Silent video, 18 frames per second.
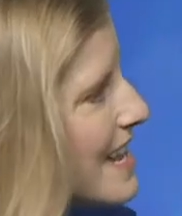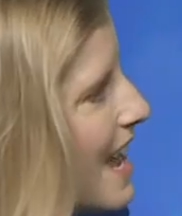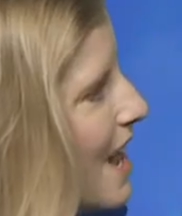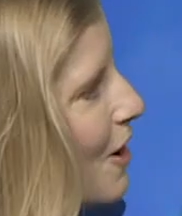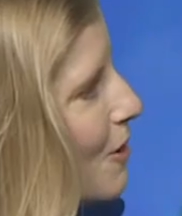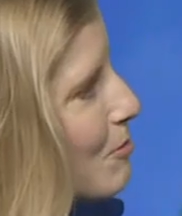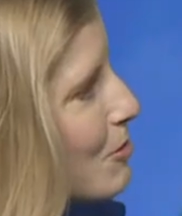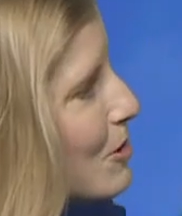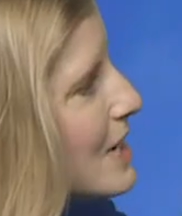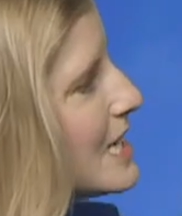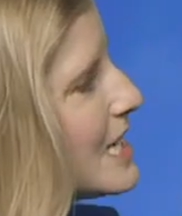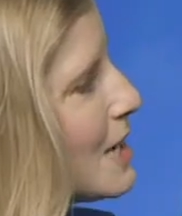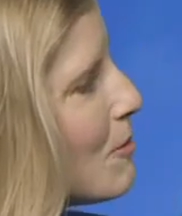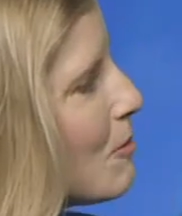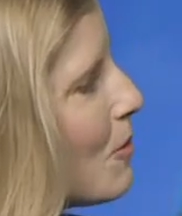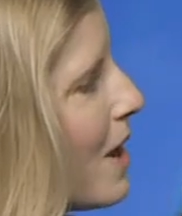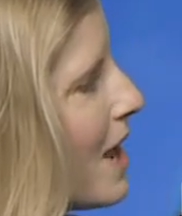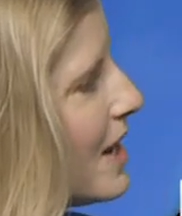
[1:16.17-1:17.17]
Now,
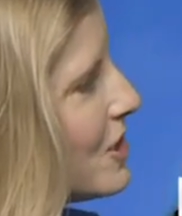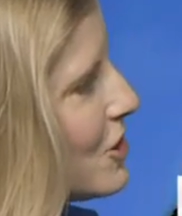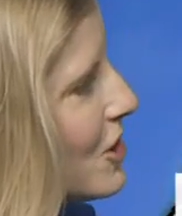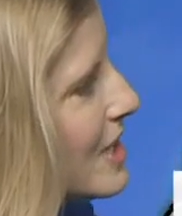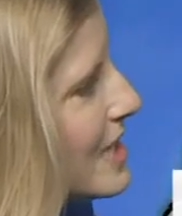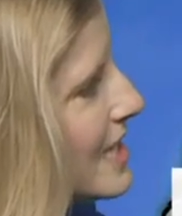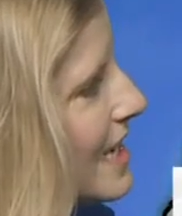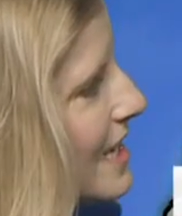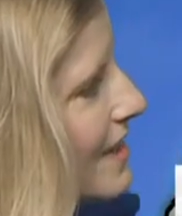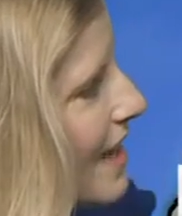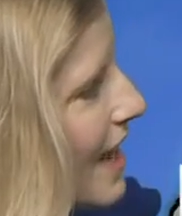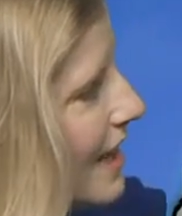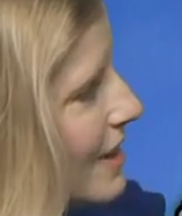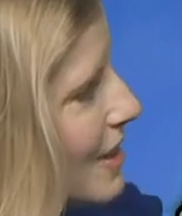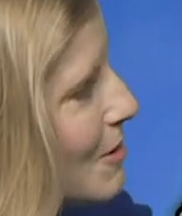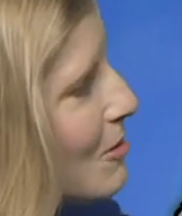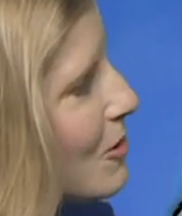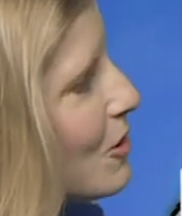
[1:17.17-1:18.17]
precip wise, you can see
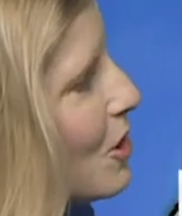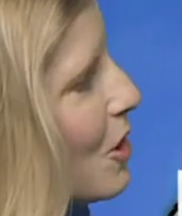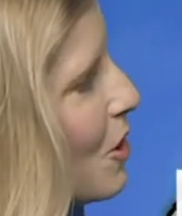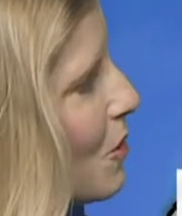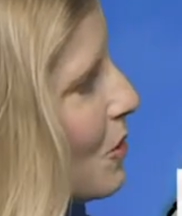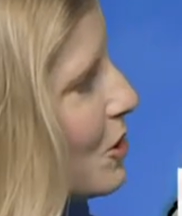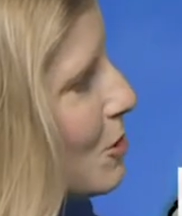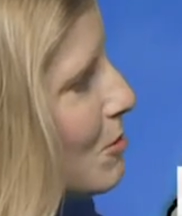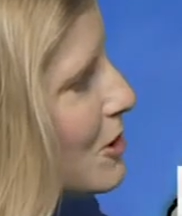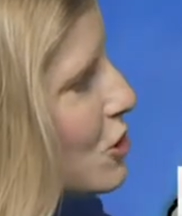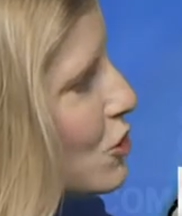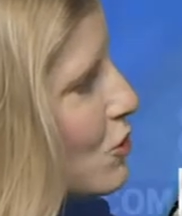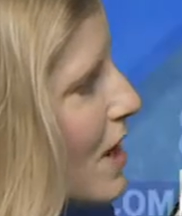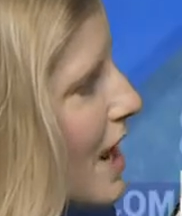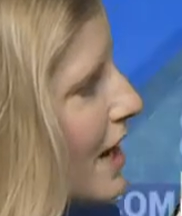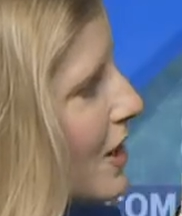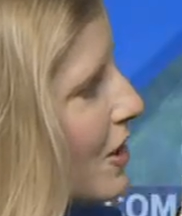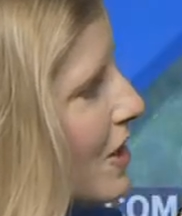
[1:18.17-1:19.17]
likely below, a little bit
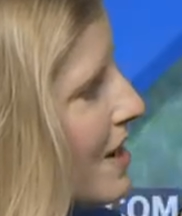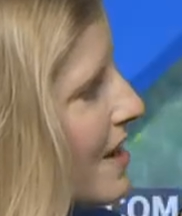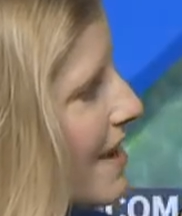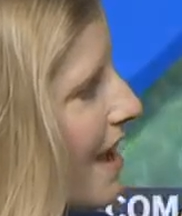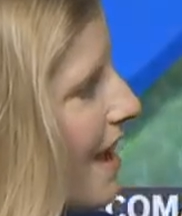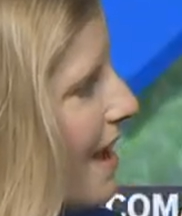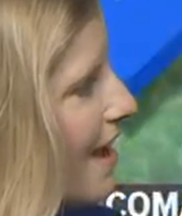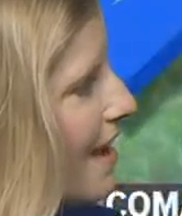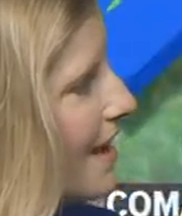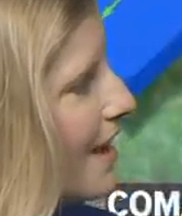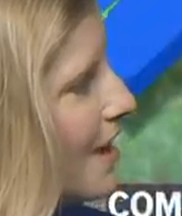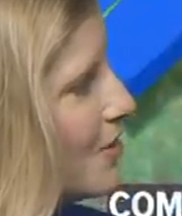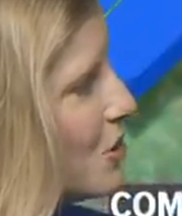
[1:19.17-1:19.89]
drier uh,